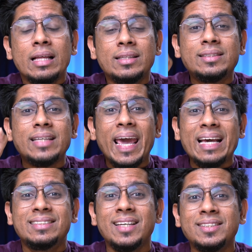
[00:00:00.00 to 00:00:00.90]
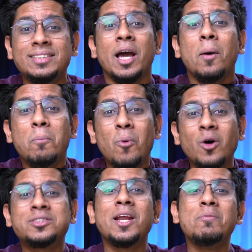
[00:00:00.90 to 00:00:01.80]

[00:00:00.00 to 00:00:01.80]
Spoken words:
This exists mostly